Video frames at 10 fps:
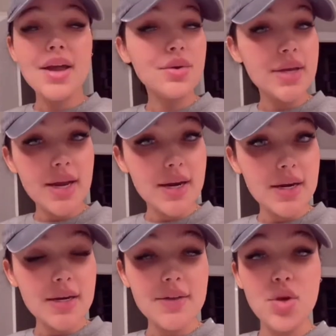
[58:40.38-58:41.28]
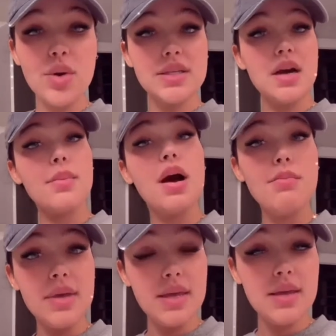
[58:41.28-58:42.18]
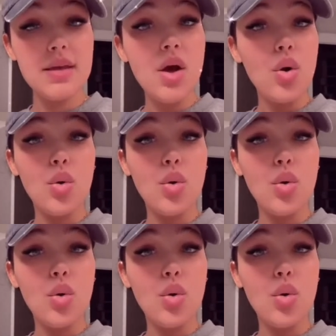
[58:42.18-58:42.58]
I don't care if you want to talk about me